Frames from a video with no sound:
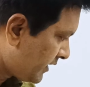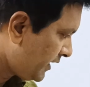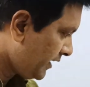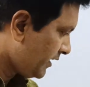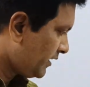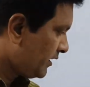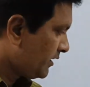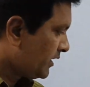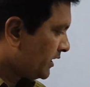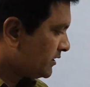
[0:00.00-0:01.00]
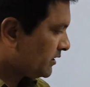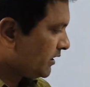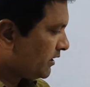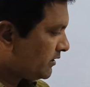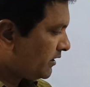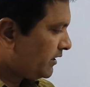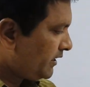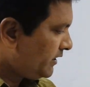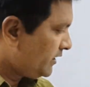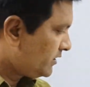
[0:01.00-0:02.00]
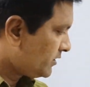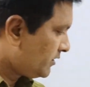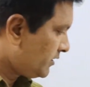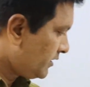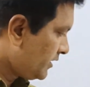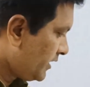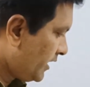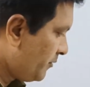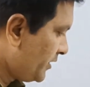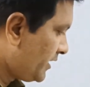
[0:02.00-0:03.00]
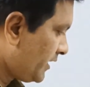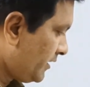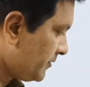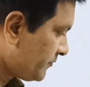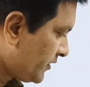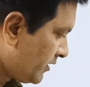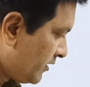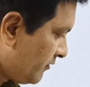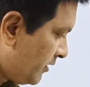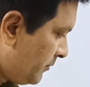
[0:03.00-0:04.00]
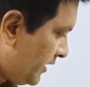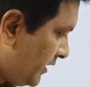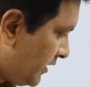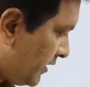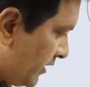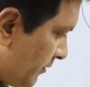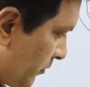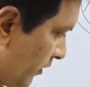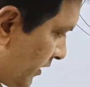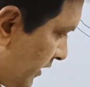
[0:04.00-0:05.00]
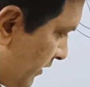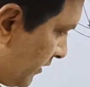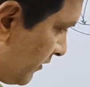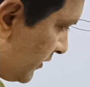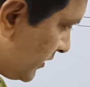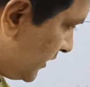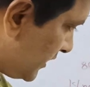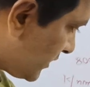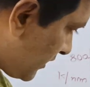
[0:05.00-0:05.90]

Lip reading: K, see the radiation emitted will be plotted with this